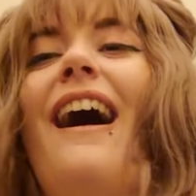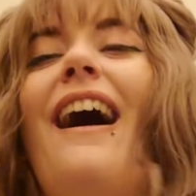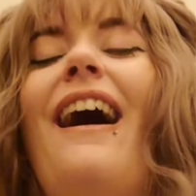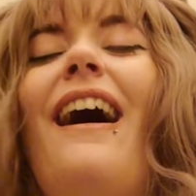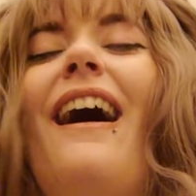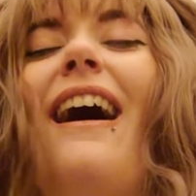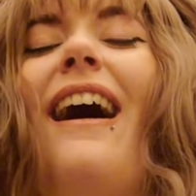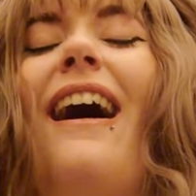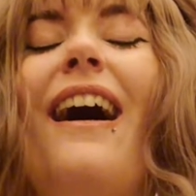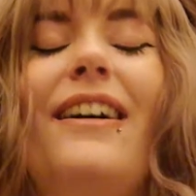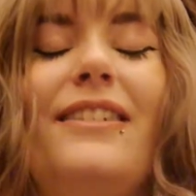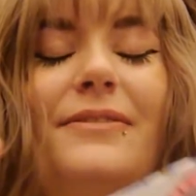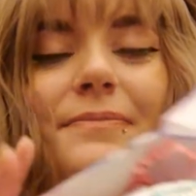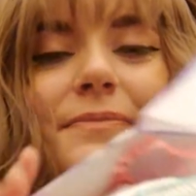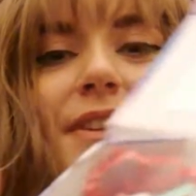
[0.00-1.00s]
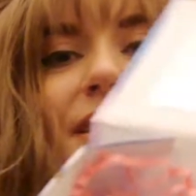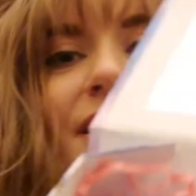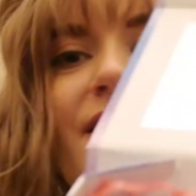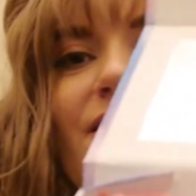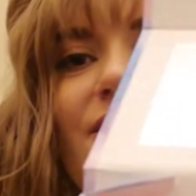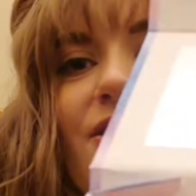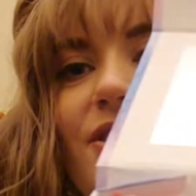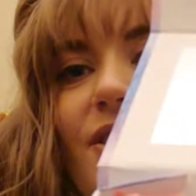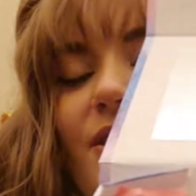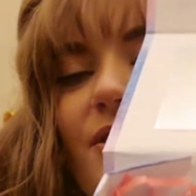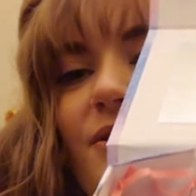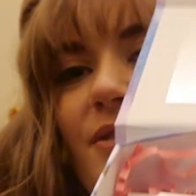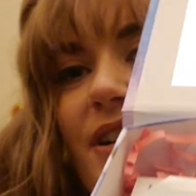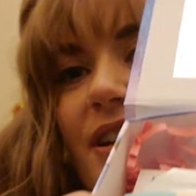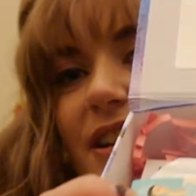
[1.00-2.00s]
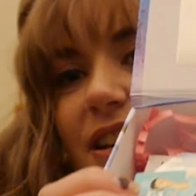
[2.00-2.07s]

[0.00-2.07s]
Haha. So